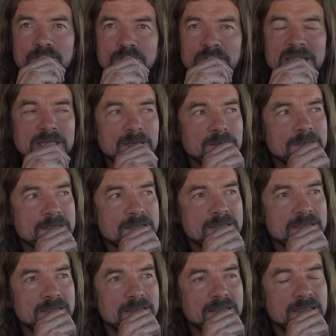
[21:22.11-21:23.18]

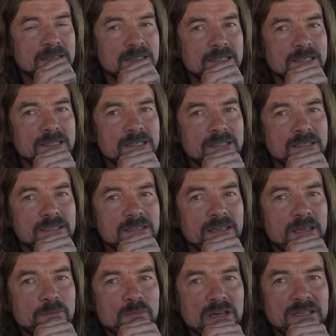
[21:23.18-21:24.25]
Because
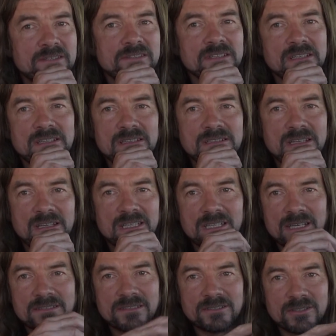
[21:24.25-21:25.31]
in my thinking, you can
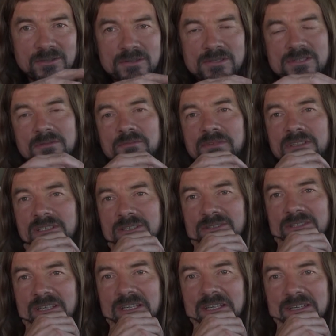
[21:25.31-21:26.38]
either do something or
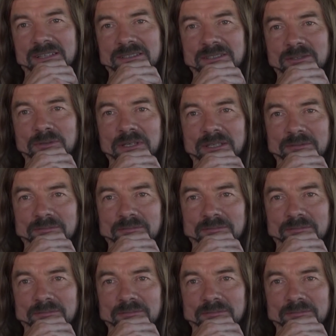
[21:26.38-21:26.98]
you can't do it.